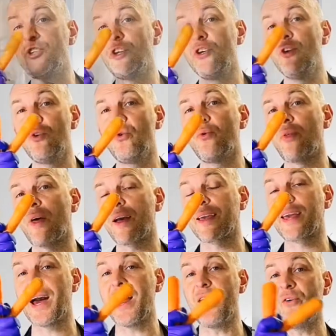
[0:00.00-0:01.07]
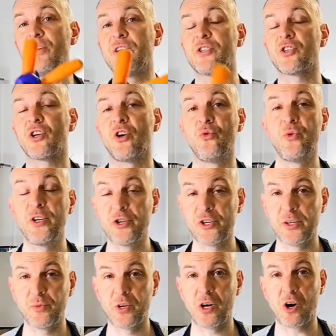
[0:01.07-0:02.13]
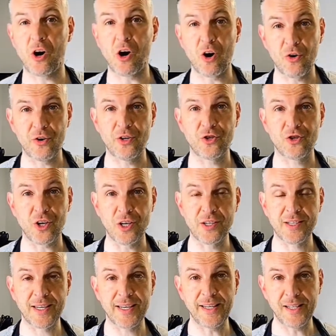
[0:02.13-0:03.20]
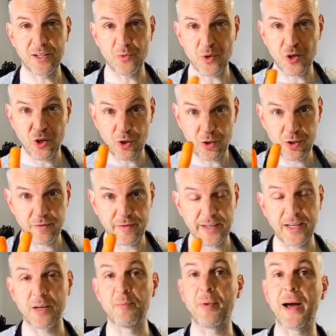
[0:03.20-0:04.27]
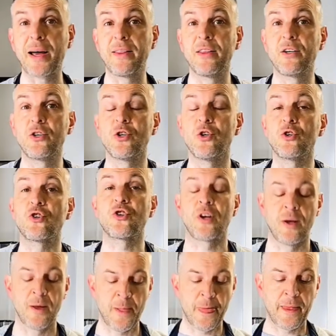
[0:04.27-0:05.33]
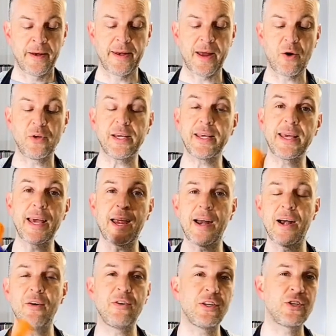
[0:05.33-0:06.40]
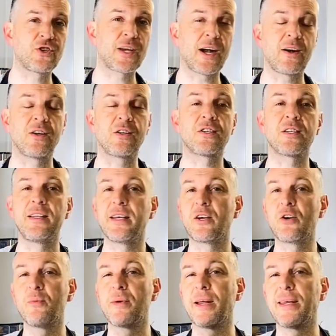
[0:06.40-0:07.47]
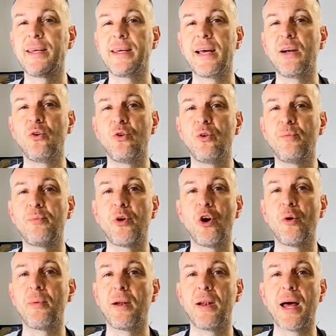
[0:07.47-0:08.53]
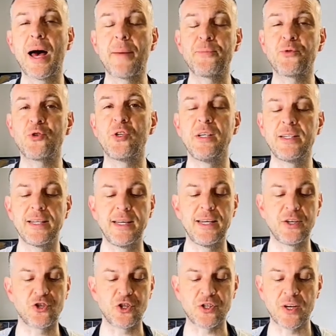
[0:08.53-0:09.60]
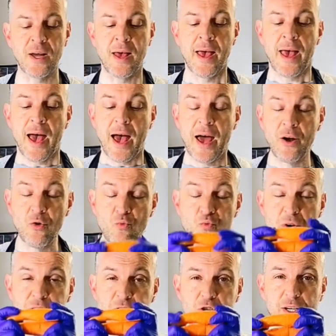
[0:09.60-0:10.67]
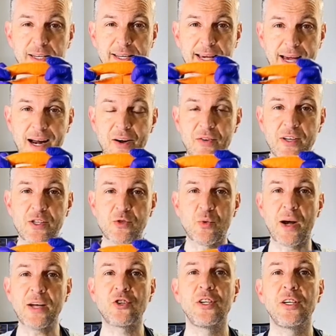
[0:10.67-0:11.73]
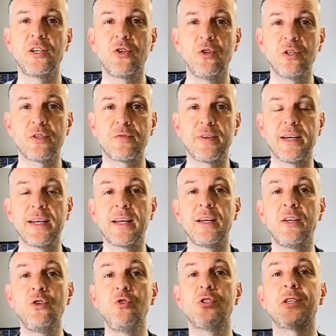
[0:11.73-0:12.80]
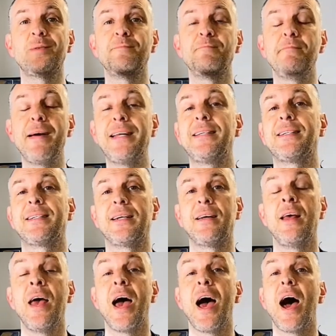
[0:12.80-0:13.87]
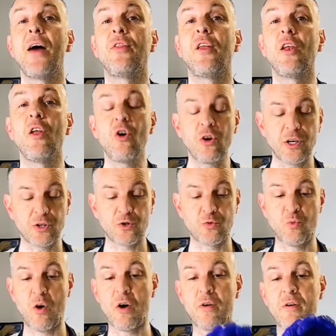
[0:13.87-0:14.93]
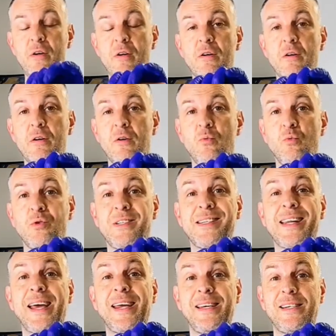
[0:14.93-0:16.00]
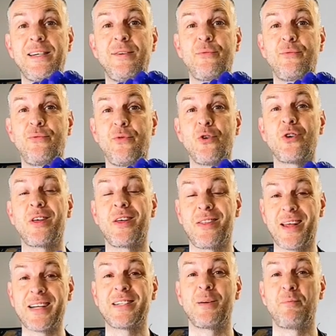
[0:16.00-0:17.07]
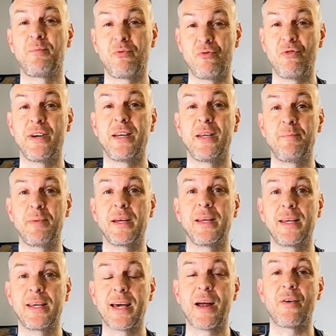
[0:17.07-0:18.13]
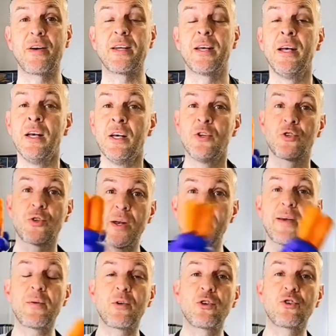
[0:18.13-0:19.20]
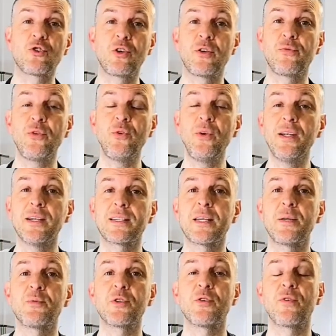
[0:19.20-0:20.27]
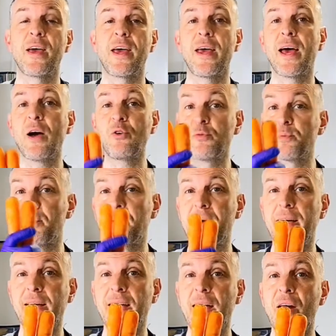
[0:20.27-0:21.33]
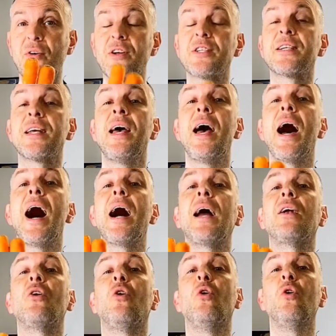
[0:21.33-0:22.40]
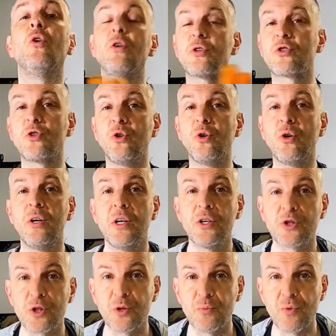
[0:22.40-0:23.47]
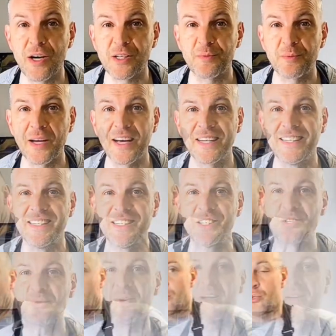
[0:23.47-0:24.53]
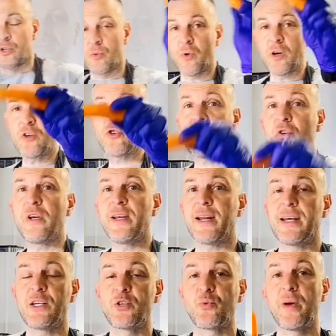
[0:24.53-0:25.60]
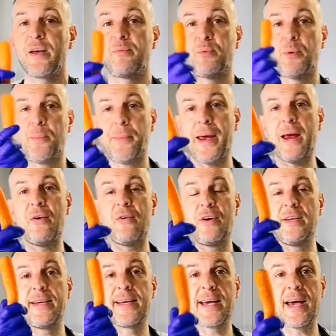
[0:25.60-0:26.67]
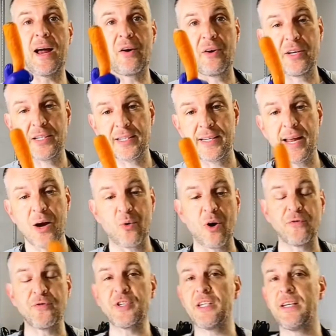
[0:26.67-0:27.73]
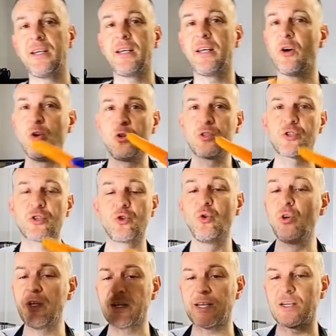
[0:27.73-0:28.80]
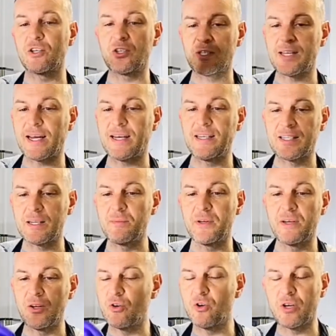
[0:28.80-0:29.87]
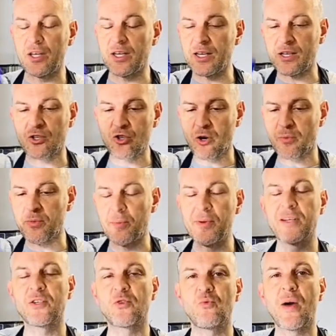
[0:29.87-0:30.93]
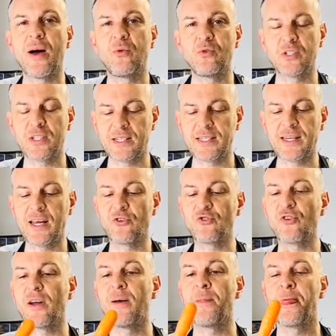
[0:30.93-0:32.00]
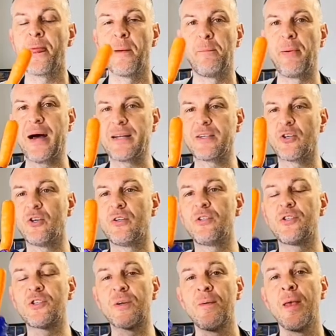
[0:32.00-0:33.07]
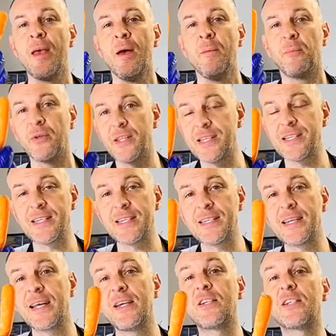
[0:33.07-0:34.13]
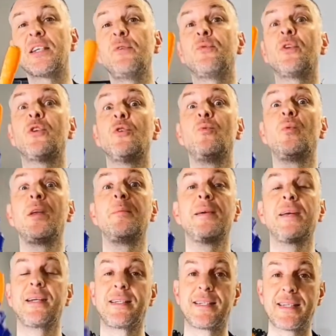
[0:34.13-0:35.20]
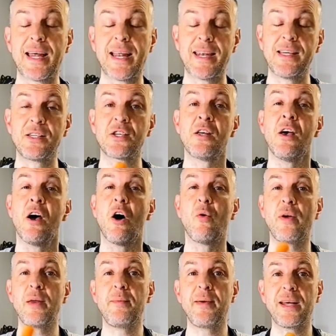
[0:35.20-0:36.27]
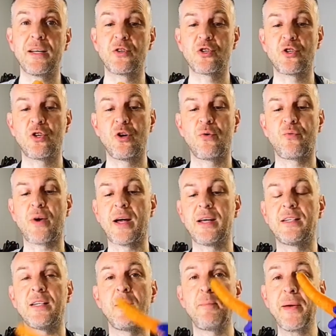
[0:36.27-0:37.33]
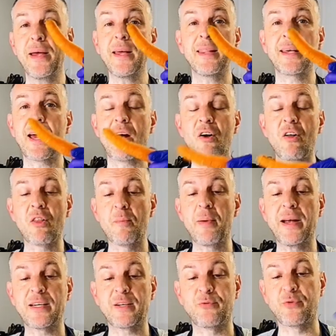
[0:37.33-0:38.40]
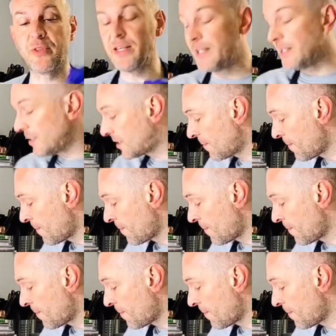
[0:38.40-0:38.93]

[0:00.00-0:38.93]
know that carrots originally were not orange until they were cultivated by the Dutch? Now you can get heritage carrots, they come like yellow and purple, absolutely delicious. And originally carrots were actually cultivated and used as medicine, and the longest one was 19 foot. That's a pretty big carrot. So anyway, I'm going to show you a few little tips of how to prepare carrots and also some recipe ideas as well. So I want to show you a nice way of preparing your carrots. Now obviously old school, you can dice them, you can chop them into rounds, etc, batons. But this is a nice thing for doing when you're making salads or when you're making stir fries. And the bigger the carrot, the better for these.